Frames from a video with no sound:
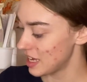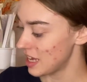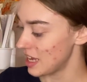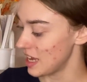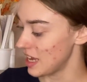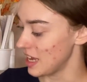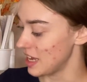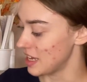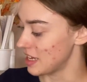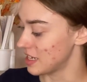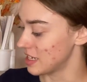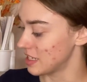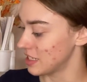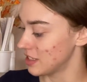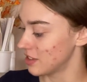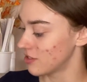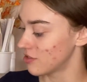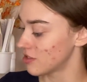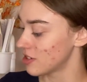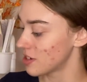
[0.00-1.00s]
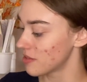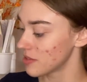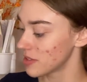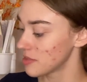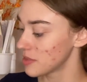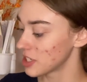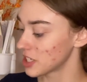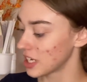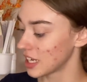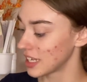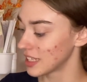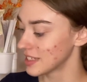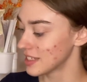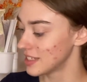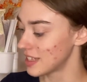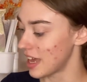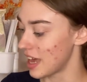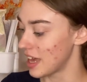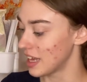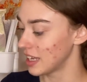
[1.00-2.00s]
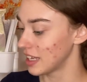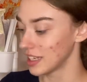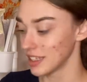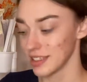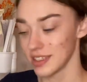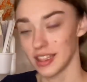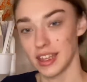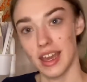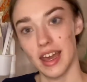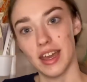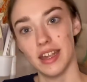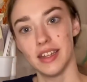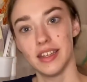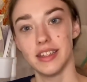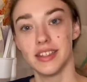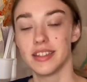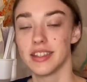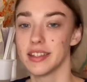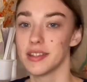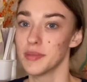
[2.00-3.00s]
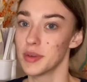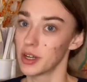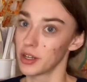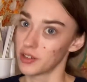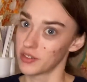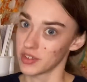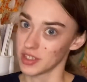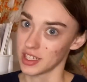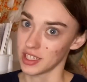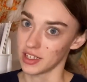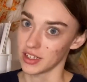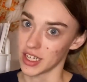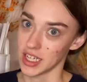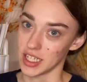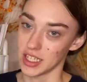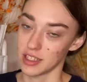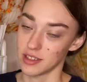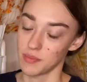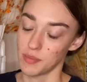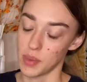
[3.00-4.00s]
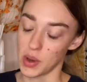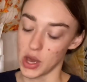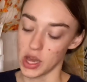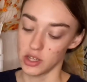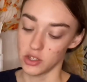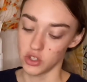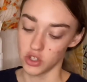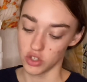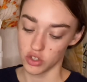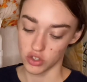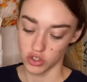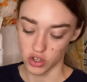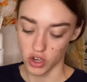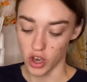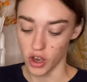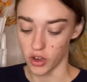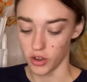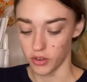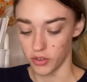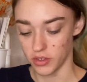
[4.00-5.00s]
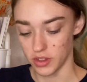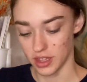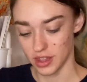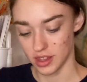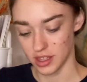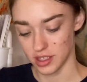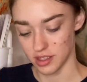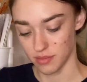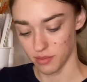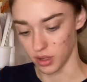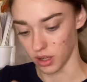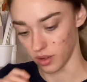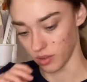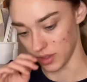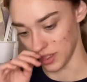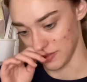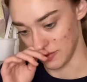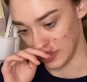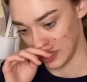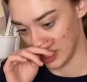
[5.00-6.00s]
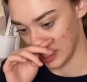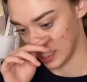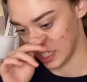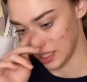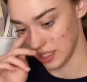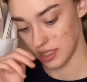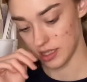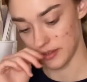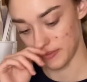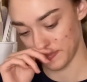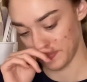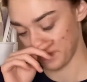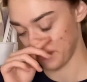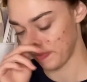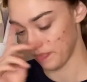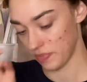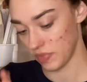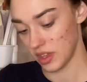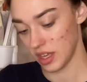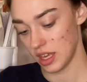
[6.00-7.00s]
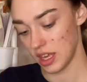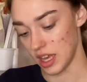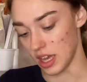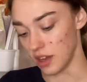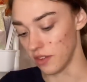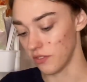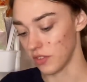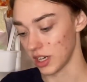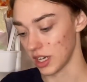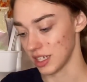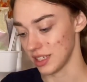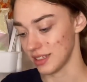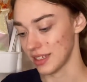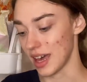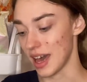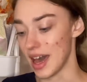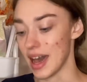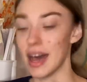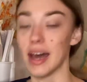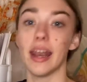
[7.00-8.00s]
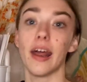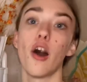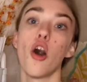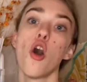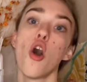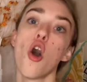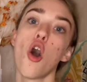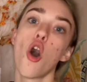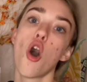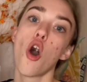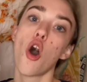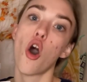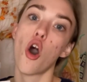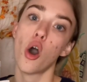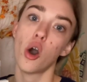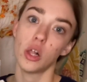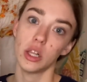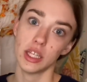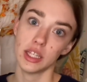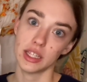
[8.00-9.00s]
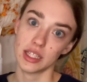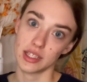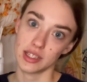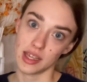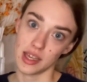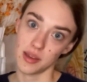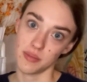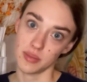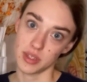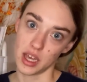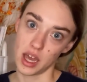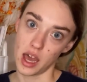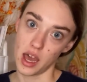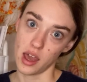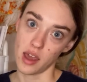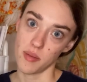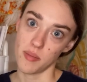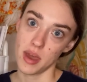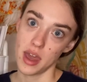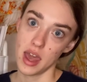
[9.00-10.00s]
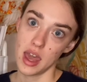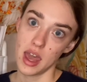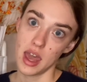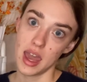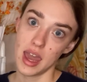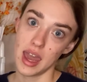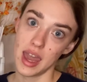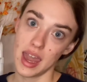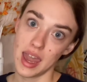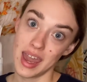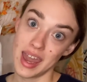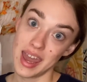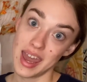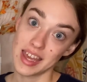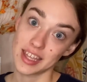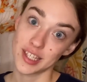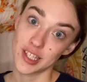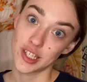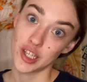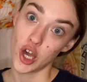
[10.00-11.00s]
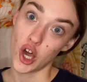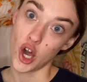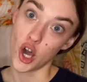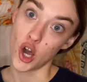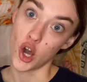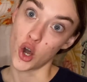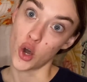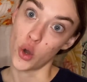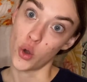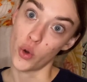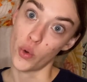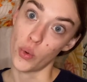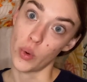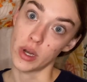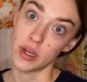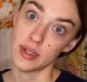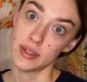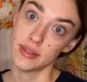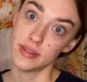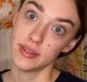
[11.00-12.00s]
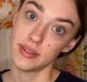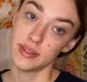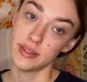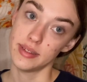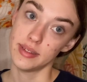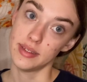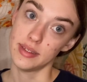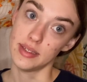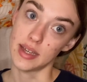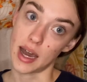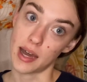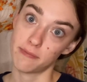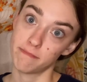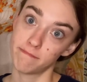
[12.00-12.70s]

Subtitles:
And there's not really much I can say because, again, it's in the middle of a series, but just know that this book was very good and very sad all at the same time. So, yeah.